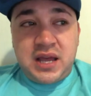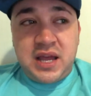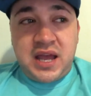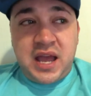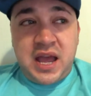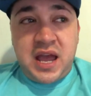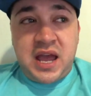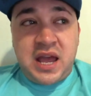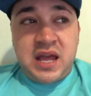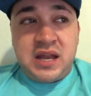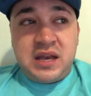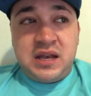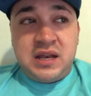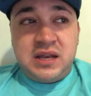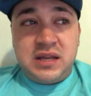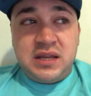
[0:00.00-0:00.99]

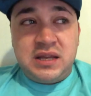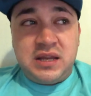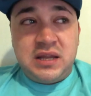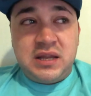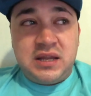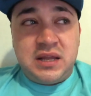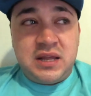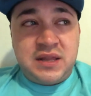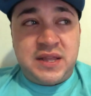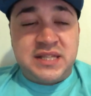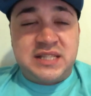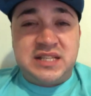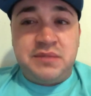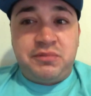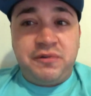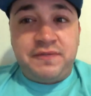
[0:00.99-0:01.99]
and the
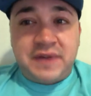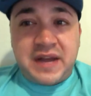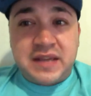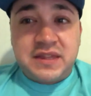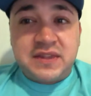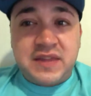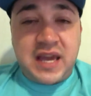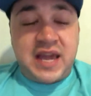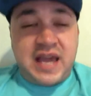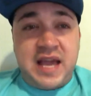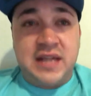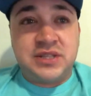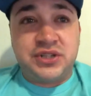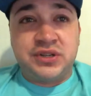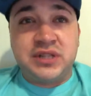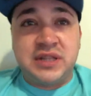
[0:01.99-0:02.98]
simple fact that they
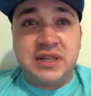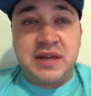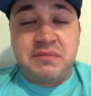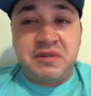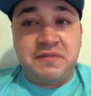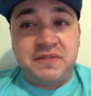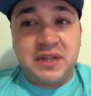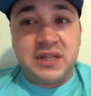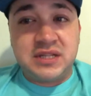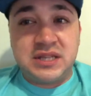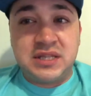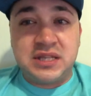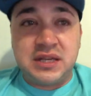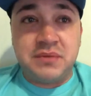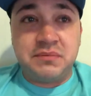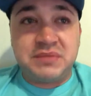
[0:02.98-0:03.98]
answered and let me vent to
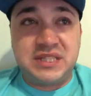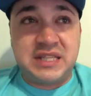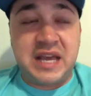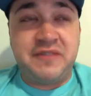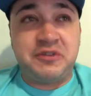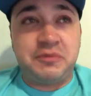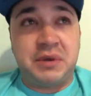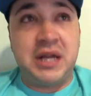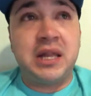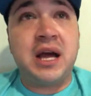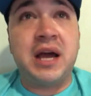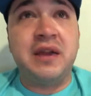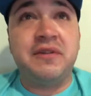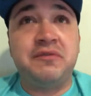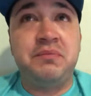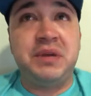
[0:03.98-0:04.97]
them saved my
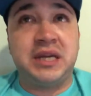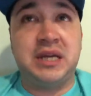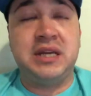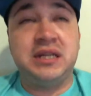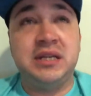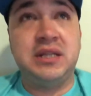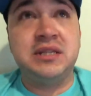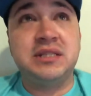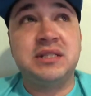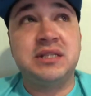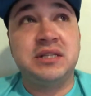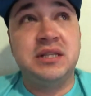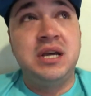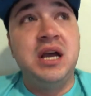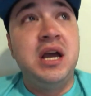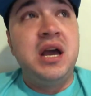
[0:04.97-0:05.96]
life, because
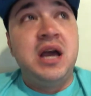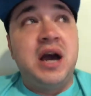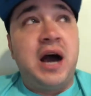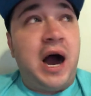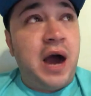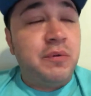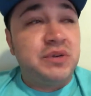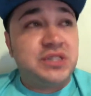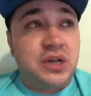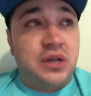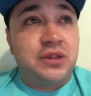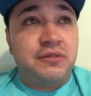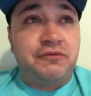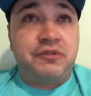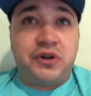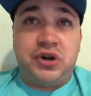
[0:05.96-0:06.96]
I was on
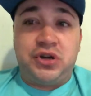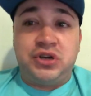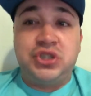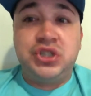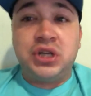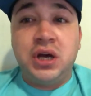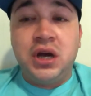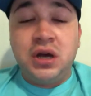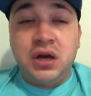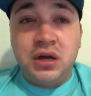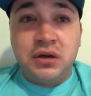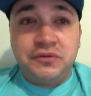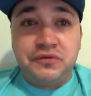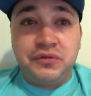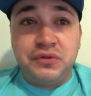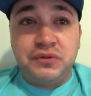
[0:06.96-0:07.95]
the verge
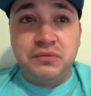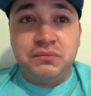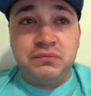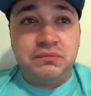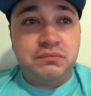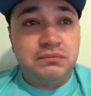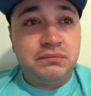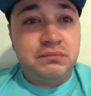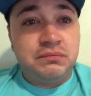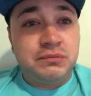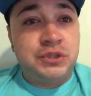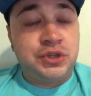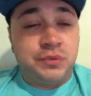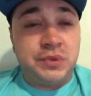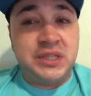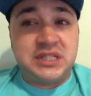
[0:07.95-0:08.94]
of
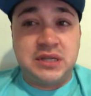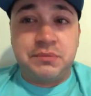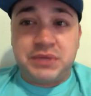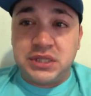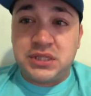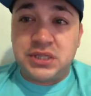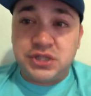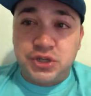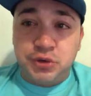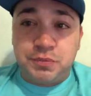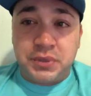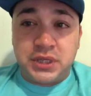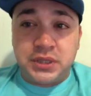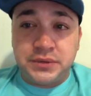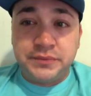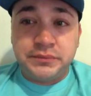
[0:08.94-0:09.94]
doing something stupid.